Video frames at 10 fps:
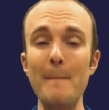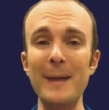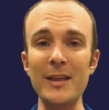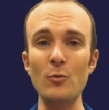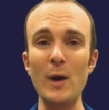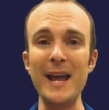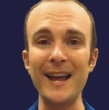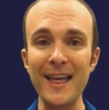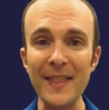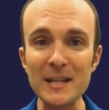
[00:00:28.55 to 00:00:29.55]
By the way,
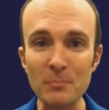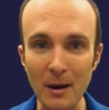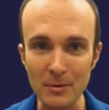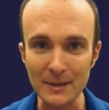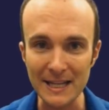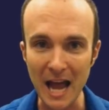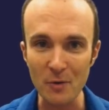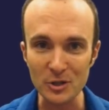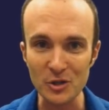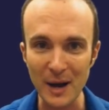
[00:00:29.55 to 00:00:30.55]
that's probably
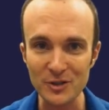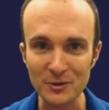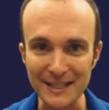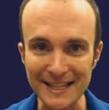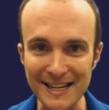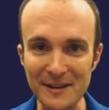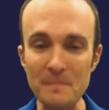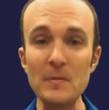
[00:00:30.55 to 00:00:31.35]
not what you actually need.